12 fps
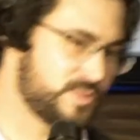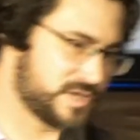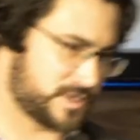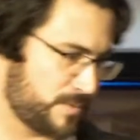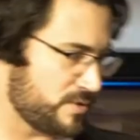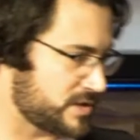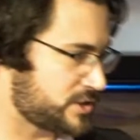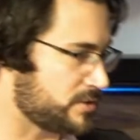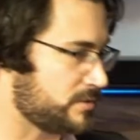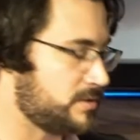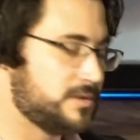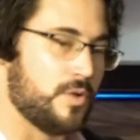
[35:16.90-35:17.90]
was
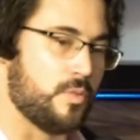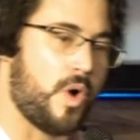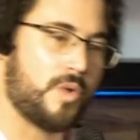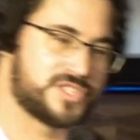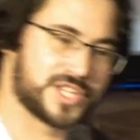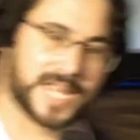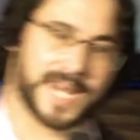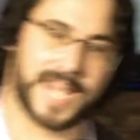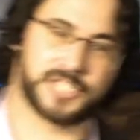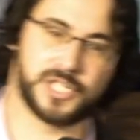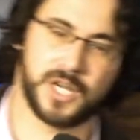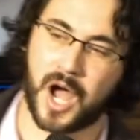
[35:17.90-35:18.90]
spiritual. What was the
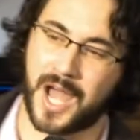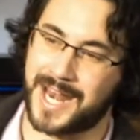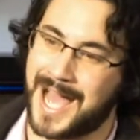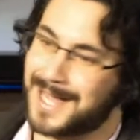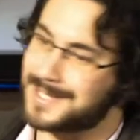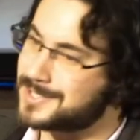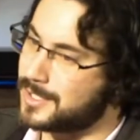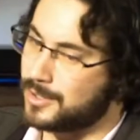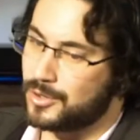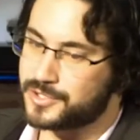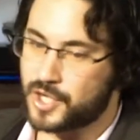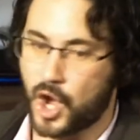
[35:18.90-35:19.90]
connection? I'd asked the
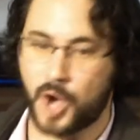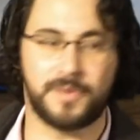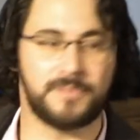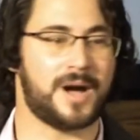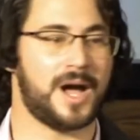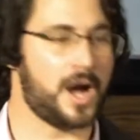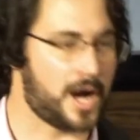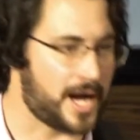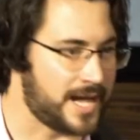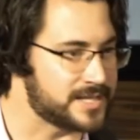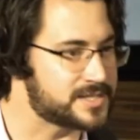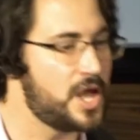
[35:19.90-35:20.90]
Lord to open my
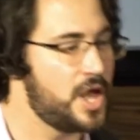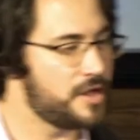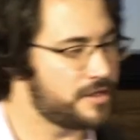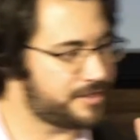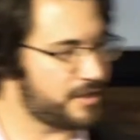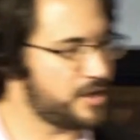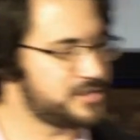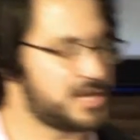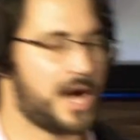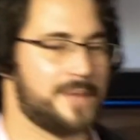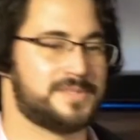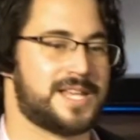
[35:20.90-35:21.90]
eyes. Third
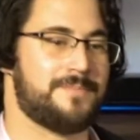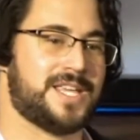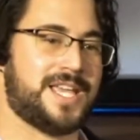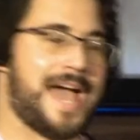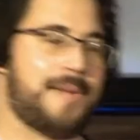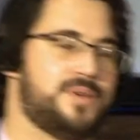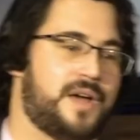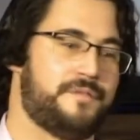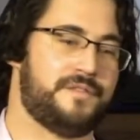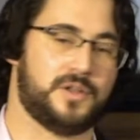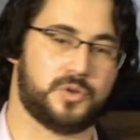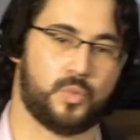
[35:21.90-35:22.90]
time something happened, I
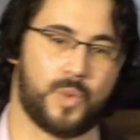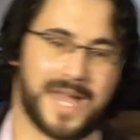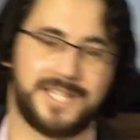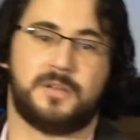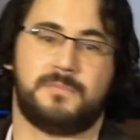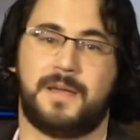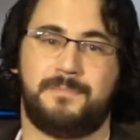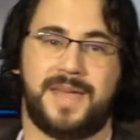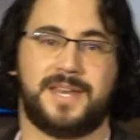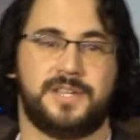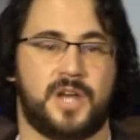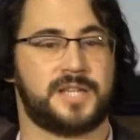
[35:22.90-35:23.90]
felt a weight on my
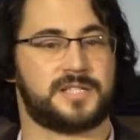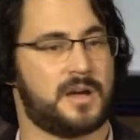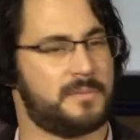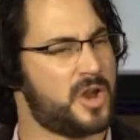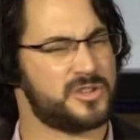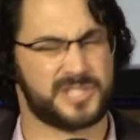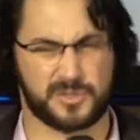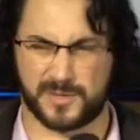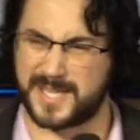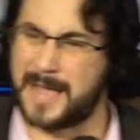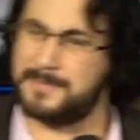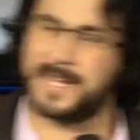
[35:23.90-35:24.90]
bed at nighttime. Notice this
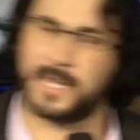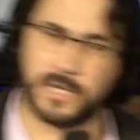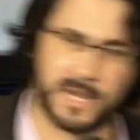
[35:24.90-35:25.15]
was happening at